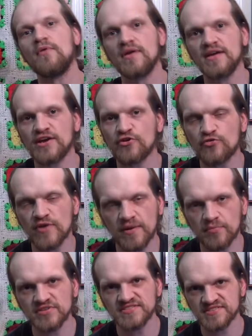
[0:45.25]

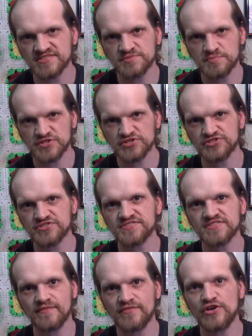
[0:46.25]
incredibly
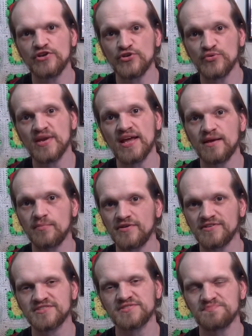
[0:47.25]
suspicious of their new
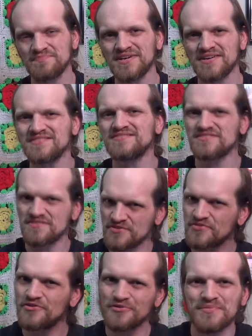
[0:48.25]
neighbors because they're a
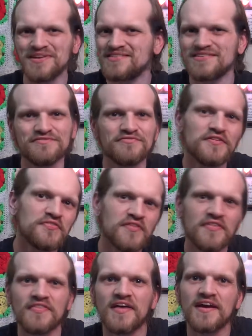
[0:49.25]
little bit different
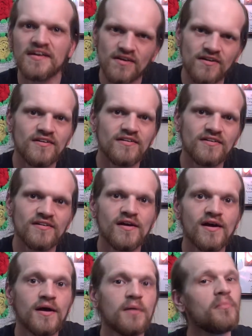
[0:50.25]
than they are,
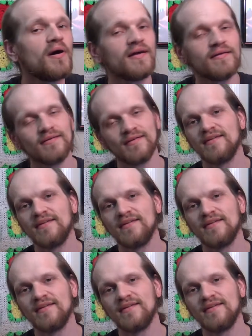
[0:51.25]
but